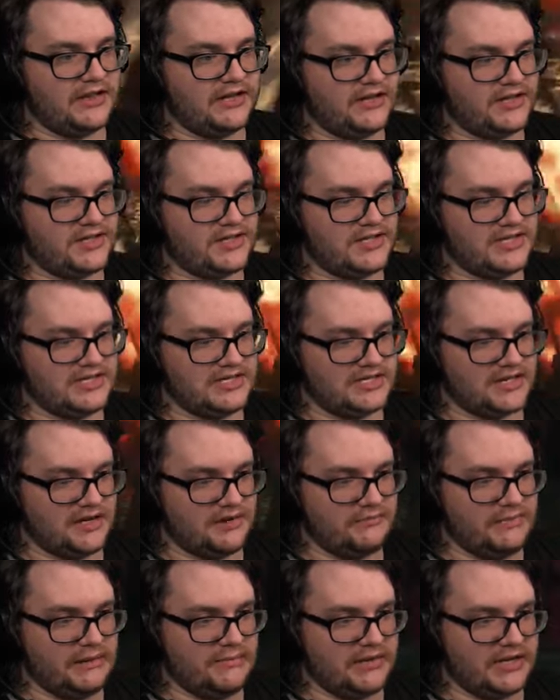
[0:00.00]
there's this
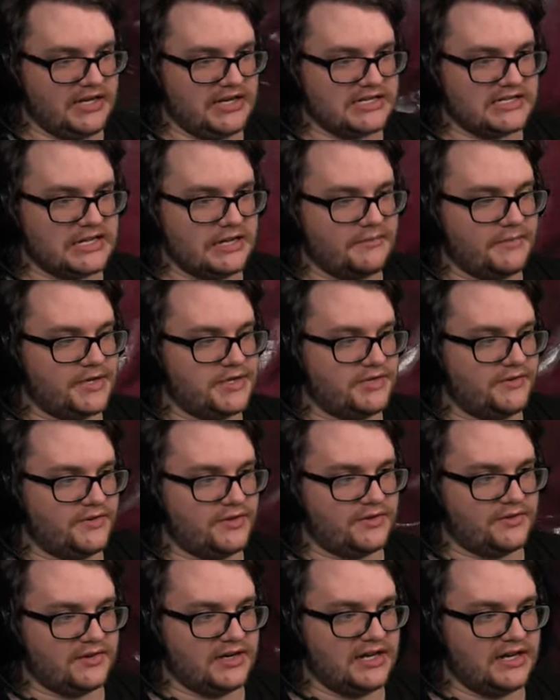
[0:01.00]
zombie, but he's not much of a
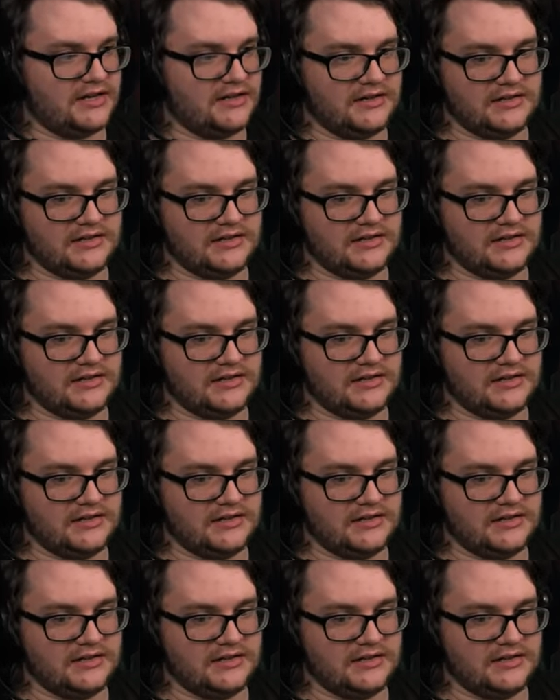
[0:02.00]
threat.